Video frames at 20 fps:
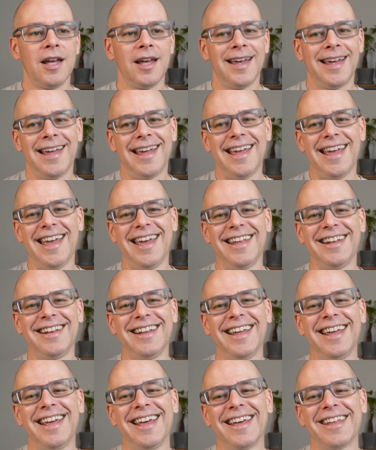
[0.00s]
And
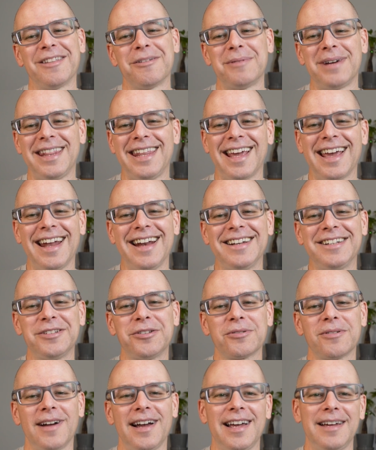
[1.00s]
the way they kind of
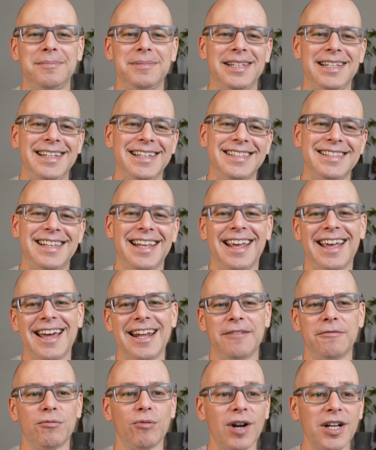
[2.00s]
described it is they kind
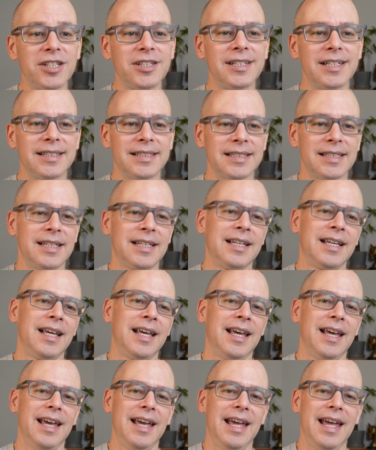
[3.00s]
of rushed it
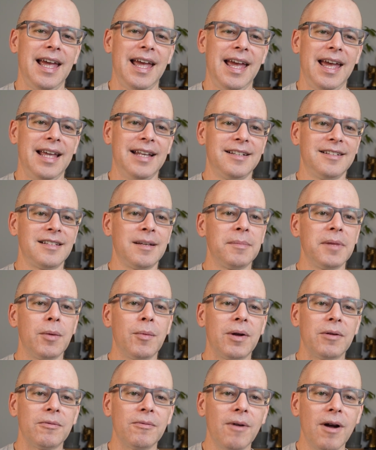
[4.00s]
and something
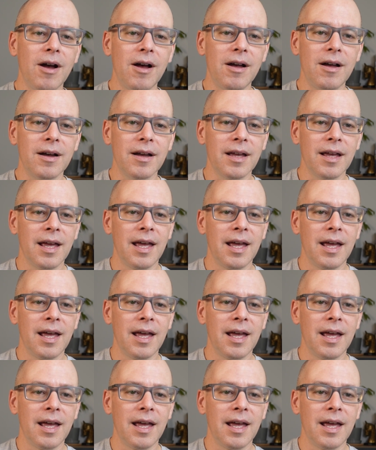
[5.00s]
went wrong.